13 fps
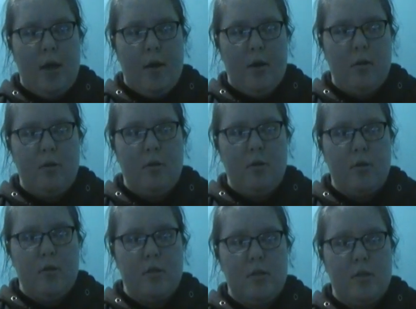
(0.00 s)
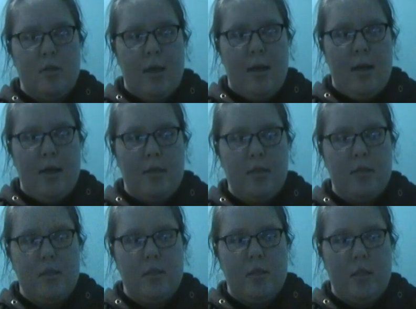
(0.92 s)
characters
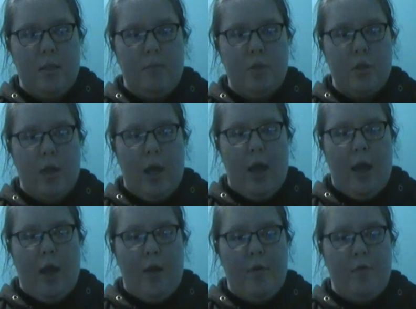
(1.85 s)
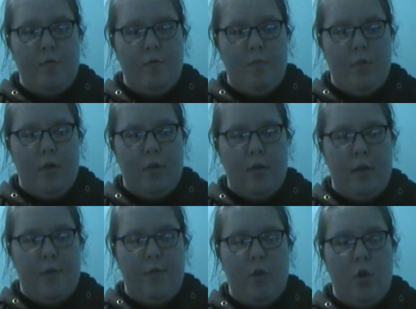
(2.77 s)
that seem to have
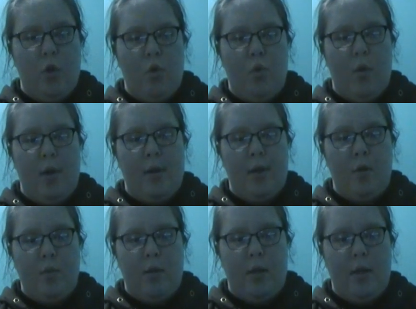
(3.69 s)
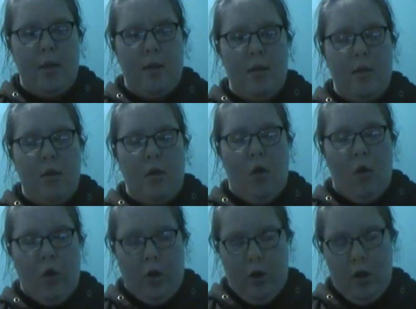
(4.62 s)
nothing left to do. I like when they get
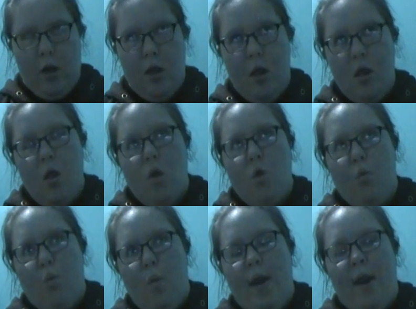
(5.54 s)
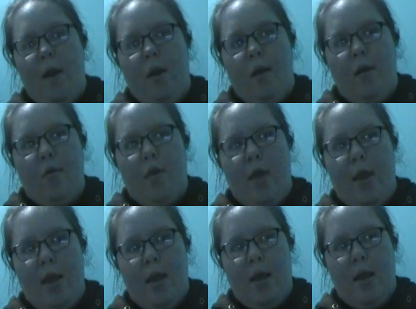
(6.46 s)
the arc where
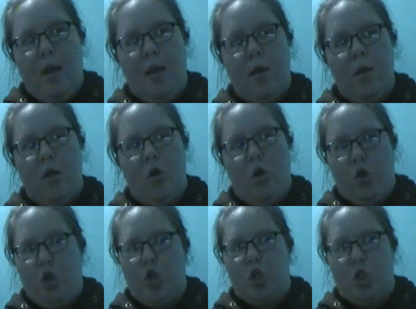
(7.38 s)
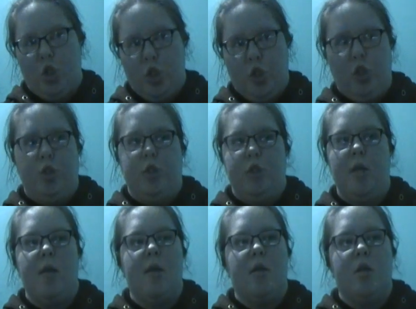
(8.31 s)
they are
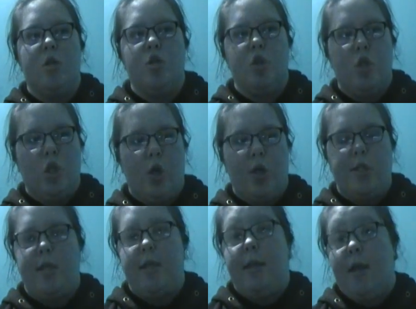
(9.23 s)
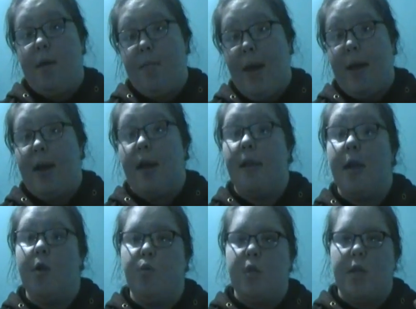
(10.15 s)
turned to the dark side and they come back. I
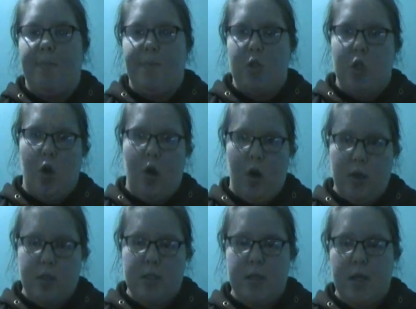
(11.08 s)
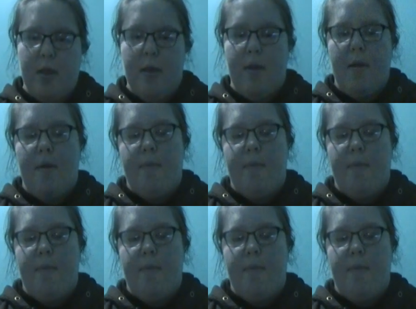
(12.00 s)
like redemption arcs.